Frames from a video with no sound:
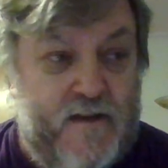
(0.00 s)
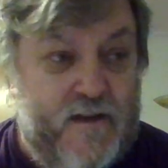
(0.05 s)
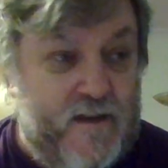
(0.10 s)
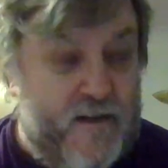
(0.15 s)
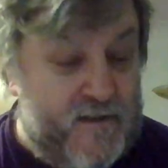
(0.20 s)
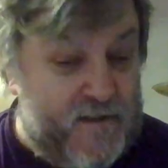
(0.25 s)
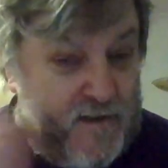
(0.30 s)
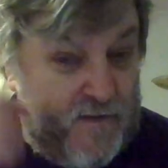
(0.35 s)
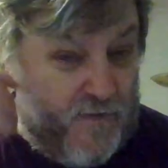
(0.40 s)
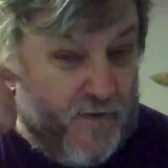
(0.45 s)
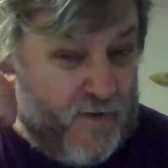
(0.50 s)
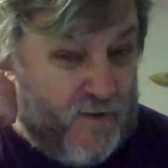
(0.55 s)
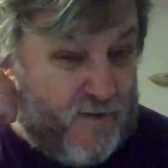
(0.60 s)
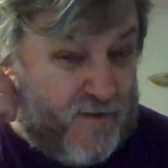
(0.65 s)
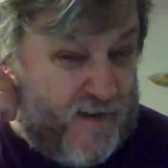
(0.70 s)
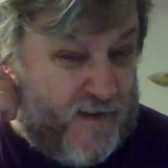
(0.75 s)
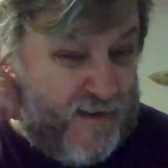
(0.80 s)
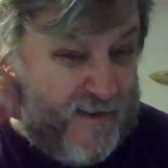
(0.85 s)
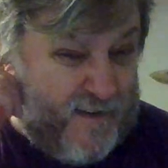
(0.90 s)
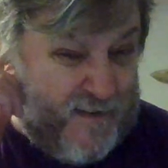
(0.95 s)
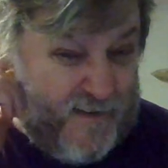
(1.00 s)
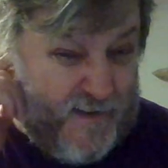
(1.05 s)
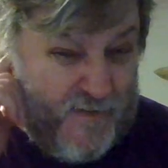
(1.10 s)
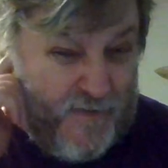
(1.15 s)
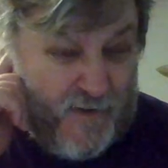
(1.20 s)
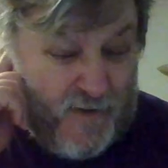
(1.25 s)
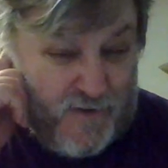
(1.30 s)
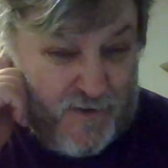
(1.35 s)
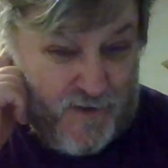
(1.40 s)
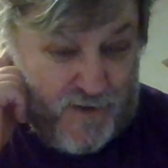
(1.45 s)
it's difficult either
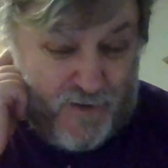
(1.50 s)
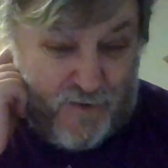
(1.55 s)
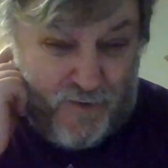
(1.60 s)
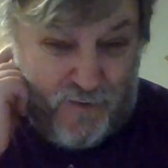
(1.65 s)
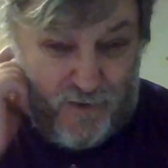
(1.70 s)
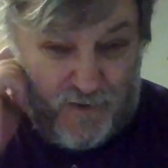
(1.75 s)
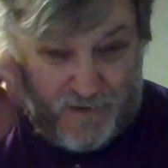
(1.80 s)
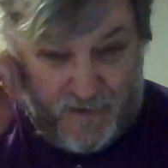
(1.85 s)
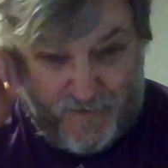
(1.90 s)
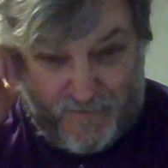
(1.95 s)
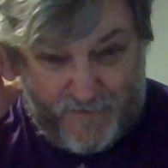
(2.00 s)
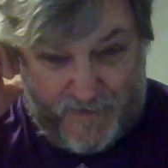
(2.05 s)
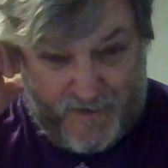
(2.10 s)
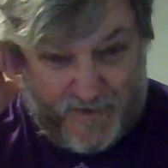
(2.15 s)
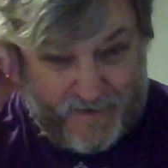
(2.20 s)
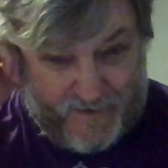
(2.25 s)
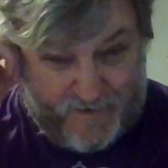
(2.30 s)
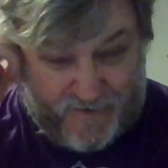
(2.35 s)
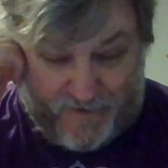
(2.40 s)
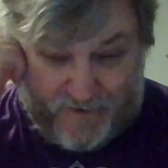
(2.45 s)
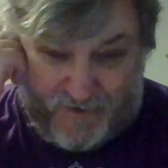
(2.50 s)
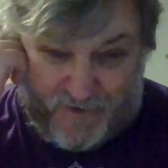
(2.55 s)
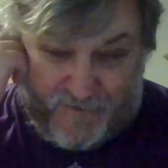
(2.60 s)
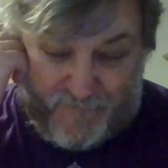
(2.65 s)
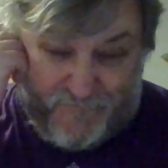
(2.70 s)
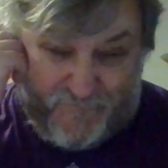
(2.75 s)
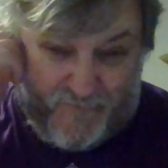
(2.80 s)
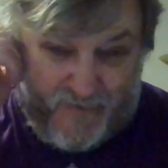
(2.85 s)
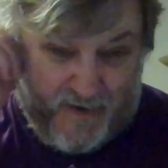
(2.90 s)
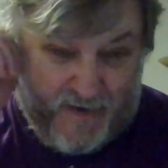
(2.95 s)
difficult to cultivate or
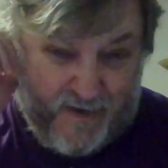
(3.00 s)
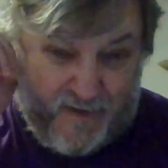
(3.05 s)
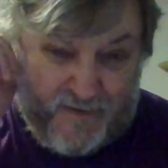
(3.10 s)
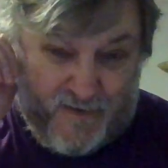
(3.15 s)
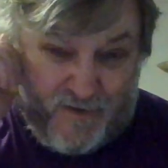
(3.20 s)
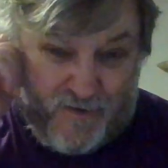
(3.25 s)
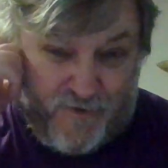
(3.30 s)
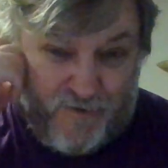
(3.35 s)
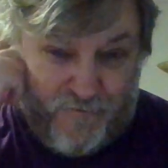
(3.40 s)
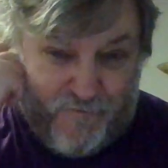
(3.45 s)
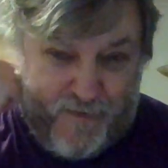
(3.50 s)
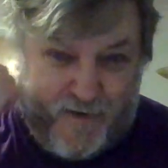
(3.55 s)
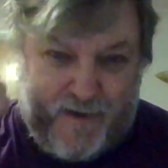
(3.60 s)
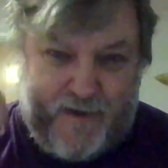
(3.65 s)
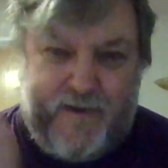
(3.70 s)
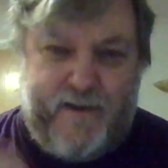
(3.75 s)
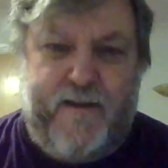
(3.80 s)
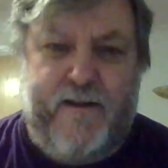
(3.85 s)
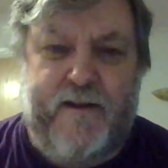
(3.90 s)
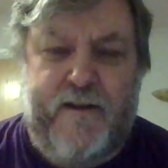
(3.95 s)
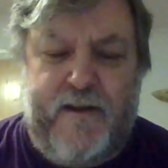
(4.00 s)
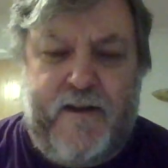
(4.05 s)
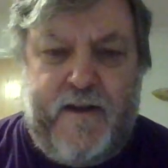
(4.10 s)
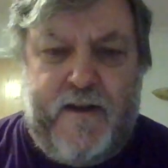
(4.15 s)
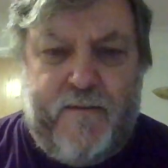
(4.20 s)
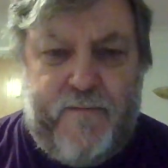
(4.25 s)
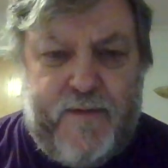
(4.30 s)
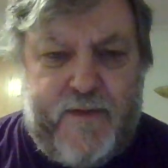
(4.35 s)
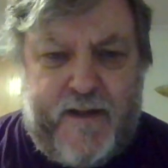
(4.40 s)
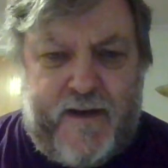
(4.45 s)
hard to come by.
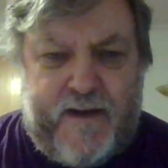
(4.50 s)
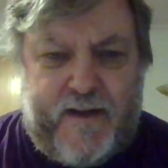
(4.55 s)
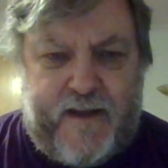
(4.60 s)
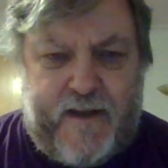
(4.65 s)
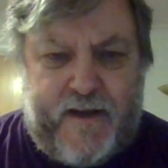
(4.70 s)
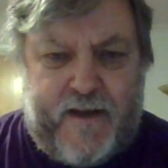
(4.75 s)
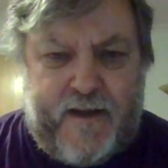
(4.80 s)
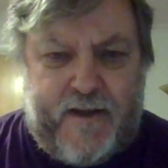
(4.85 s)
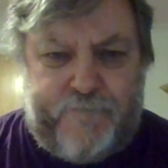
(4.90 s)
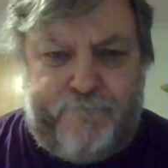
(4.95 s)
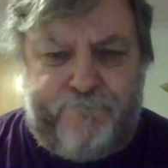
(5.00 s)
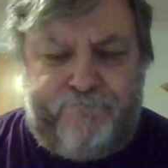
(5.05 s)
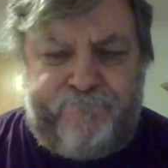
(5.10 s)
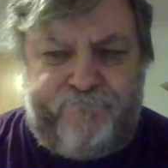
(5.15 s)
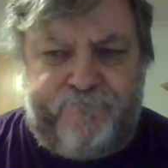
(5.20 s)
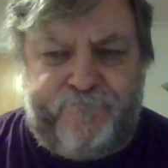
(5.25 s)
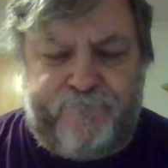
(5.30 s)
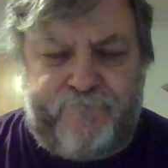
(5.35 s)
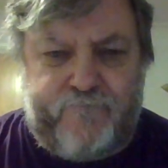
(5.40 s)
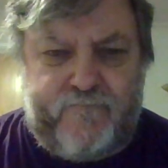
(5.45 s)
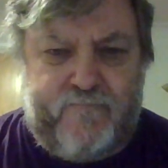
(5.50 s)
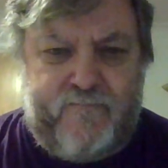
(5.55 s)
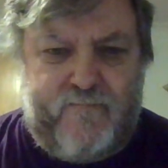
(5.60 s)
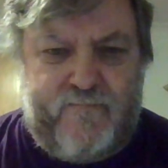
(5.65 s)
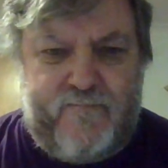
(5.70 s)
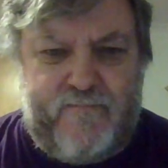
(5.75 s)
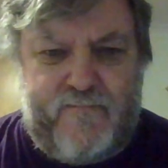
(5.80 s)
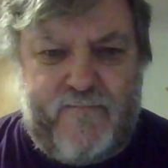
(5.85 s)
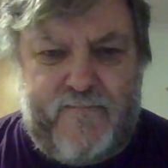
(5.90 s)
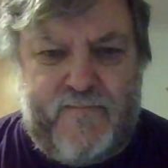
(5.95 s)
But then again, I,
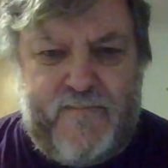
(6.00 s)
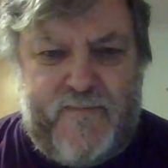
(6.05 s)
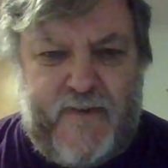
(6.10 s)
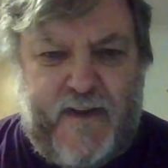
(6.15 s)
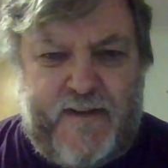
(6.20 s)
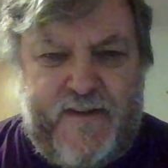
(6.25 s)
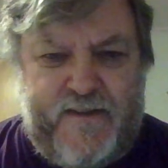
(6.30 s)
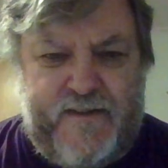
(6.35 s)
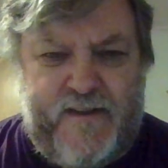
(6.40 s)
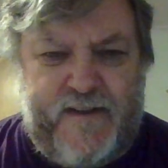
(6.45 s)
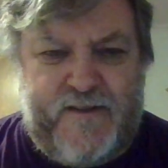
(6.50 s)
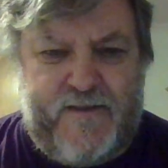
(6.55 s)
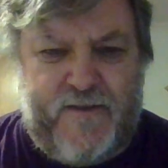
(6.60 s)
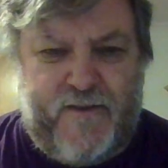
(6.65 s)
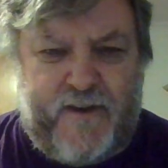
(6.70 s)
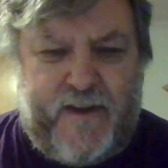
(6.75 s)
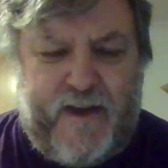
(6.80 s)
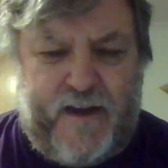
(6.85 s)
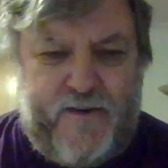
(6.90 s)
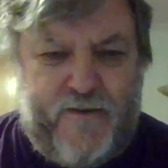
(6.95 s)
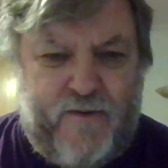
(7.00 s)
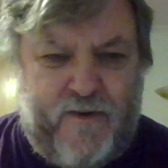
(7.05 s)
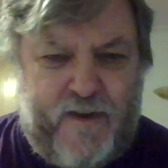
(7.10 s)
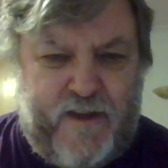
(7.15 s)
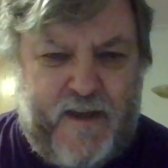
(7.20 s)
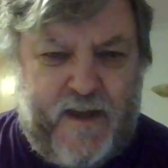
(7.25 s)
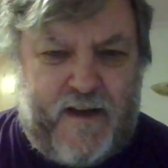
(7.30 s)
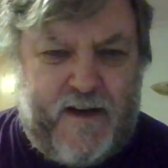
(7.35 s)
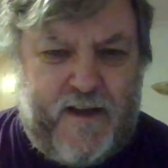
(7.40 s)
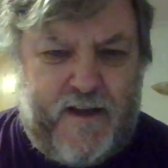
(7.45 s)
I insist on getting
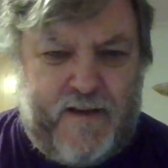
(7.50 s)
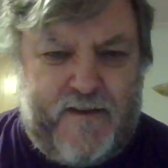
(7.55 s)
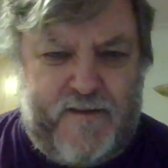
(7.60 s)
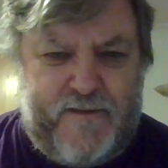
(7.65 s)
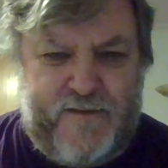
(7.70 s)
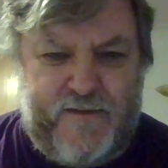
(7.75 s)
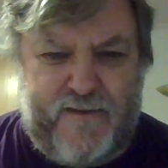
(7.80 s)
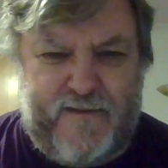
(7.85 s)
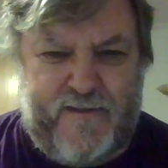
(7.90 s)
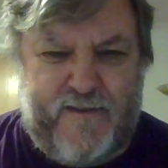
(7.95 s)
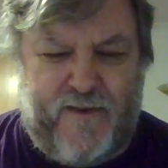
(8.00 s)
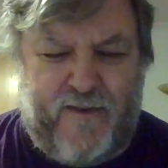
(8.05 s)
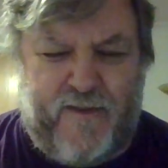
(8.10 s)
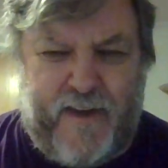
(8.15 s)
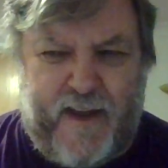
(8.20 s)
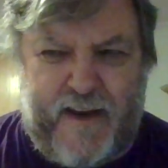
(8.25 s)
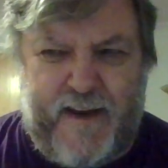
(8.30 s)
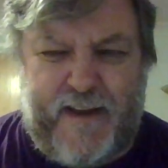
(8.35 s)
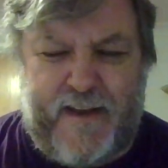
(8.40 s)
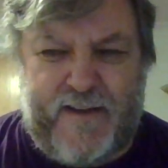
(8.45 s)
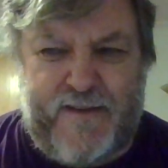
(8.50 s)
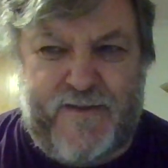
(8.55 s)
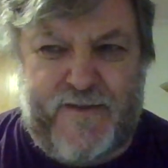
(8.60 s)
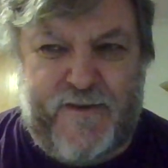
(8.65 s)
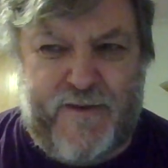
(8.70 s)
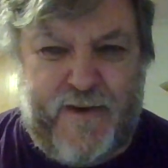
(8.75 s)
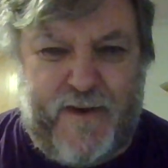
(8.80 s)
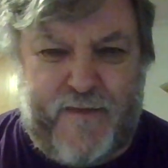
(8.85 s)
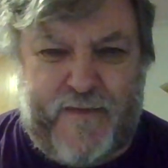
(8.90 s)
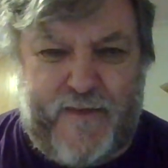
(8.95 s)
organics, organic
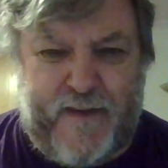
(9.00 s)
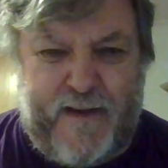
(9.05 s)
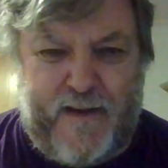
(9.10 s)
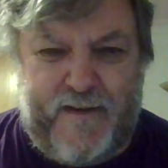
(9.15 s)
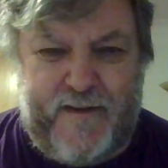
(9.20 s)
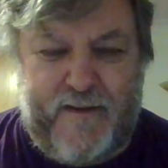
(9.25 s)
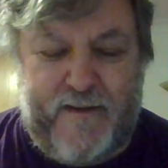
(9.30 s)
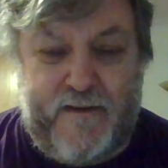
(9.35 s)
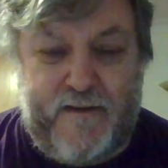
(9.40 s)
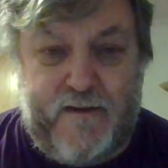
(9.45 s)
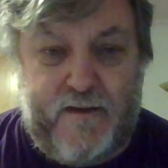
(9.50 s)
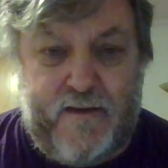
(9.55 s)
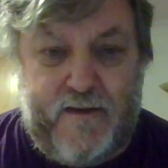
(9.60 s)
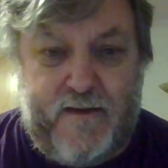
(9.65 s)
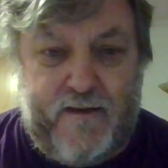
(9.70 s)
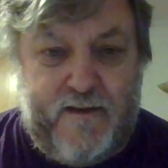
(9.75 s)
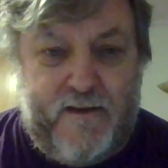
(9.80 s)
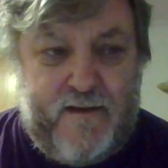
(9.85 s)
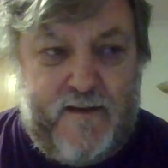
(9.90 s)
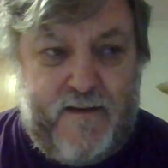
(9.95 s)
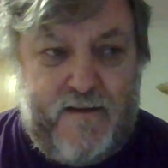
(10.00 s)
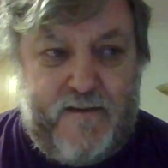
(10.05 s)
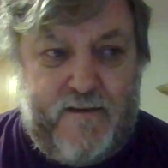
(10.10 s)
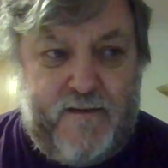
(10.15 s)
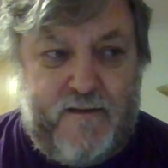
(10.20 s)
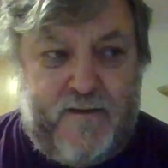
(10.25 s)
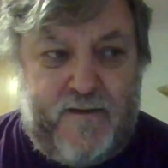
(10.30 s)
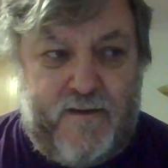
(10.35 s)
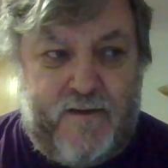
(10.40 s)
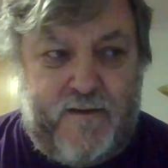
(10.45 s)
certified,
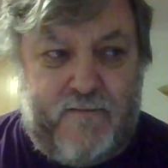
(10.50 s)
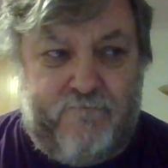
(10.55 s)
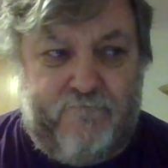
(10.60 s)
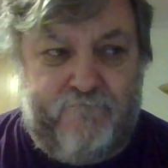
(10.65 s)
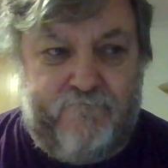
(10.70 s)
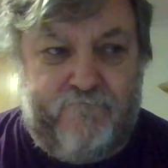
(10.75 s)
you know,